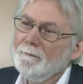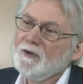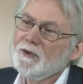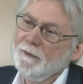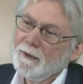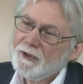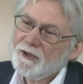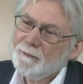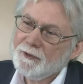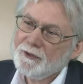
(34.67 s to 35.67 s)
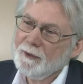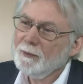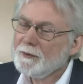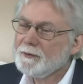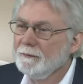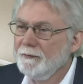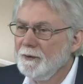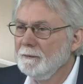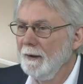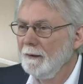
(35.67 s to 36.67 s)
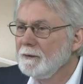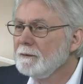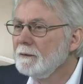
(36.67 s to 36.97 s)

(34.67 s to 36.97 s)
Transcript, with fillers: So your customers can post a review on Google,